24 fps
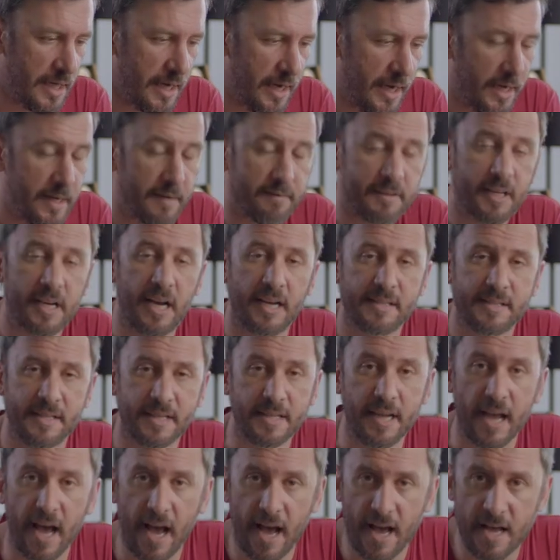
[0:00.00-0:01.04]
And if the guy says
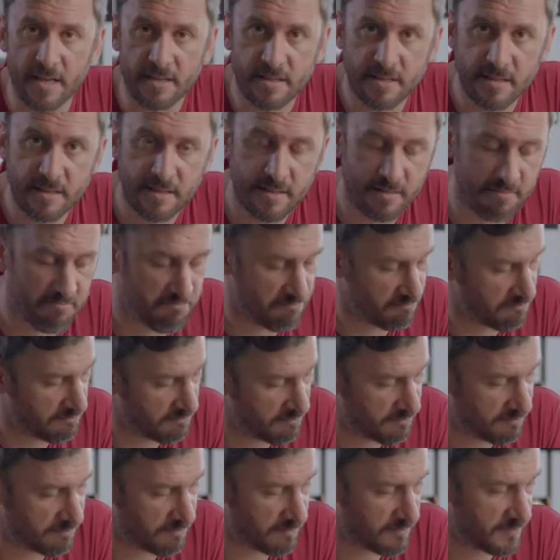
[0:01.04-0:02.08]
yes,
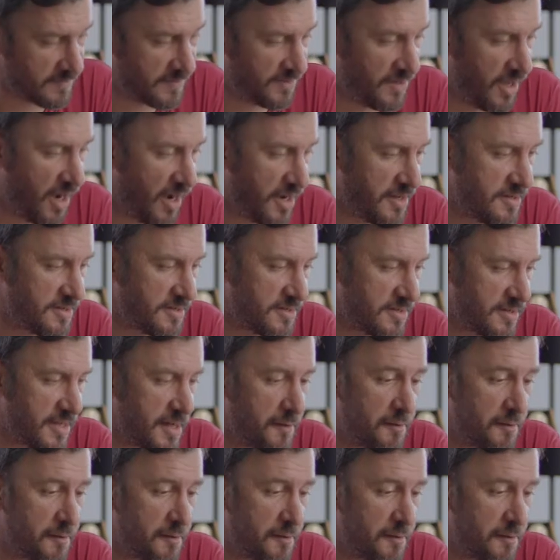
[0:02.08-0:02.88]
nice.